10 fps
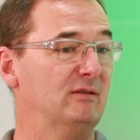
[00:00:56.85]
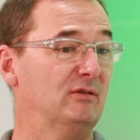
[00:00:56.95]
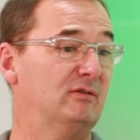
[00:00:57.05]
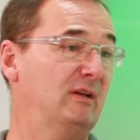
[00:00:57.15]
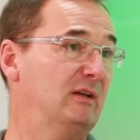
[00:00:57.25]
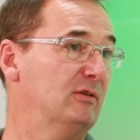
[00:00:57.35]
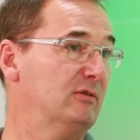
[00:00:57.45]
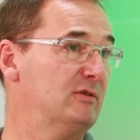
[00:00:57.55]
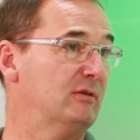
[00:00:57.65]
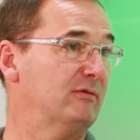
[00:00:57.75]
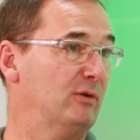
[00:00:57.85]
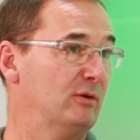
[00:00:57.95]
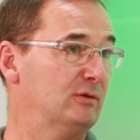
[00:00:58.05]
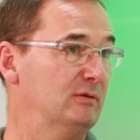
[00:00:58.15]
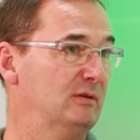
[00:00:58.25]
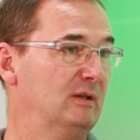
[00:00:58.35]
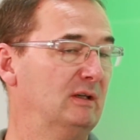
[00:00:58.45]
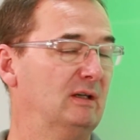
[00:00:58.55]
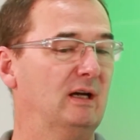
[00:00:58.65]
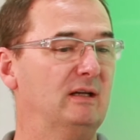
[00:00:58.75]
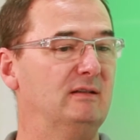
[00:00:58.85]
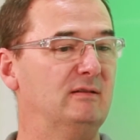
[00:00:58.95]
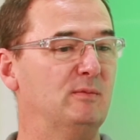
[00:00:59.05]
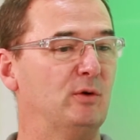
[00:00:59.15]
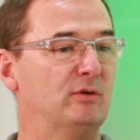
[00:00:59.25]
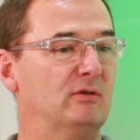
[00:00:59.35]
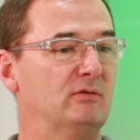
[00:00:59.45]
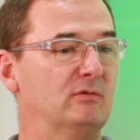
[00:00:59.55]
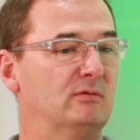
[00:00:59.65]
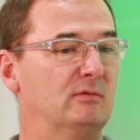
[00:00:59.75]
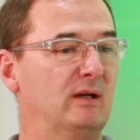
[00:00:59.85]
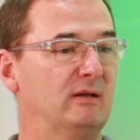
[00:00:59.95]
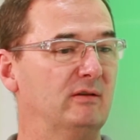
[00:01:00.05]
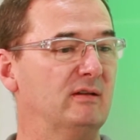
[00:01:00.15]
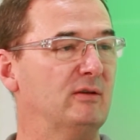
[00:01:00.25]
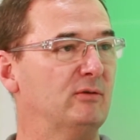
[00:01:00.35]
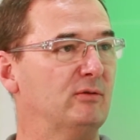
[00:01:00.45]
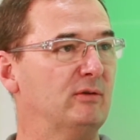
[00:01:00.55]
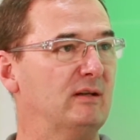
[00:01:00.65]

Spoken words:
It's a technological version, and it's important to understand also